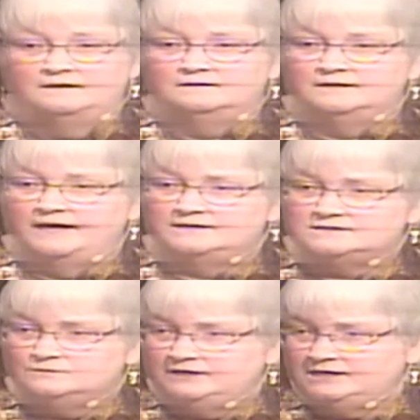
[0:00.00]

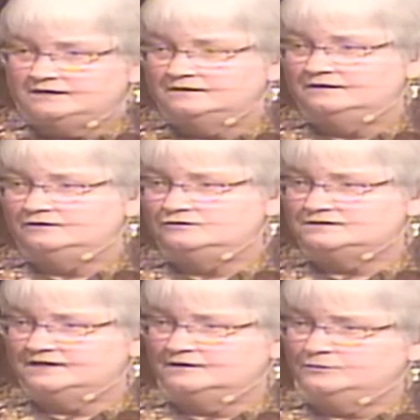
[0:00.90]
Last week, you
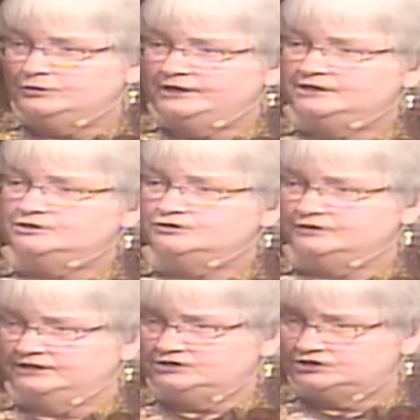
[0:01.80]
celebrated
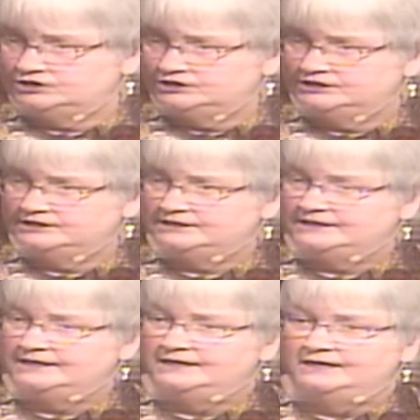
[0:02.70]
Trish,
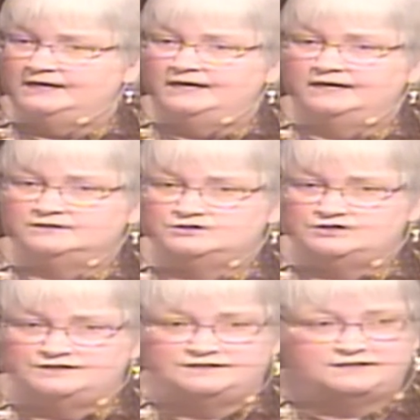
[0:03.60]
and
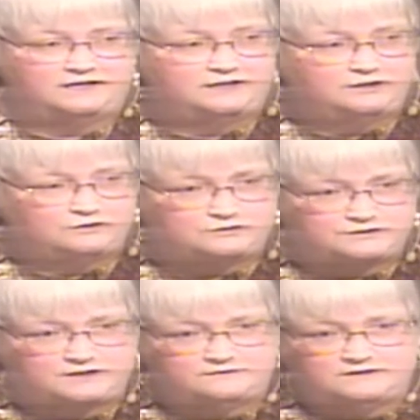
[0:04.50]
she is getting her
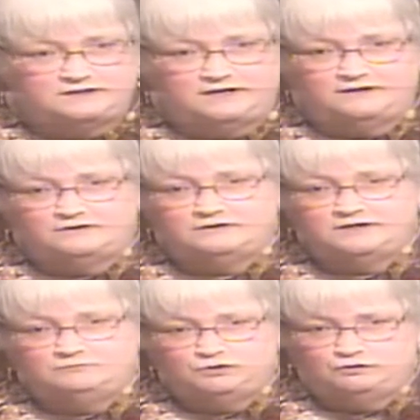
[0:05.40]
stuff together
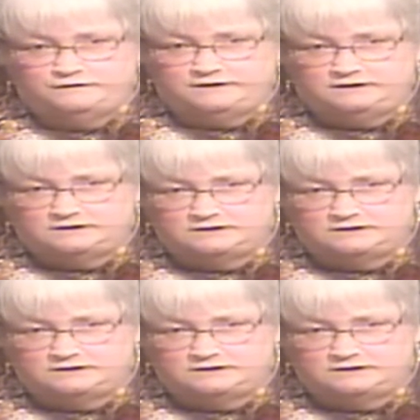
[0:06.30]
and moving.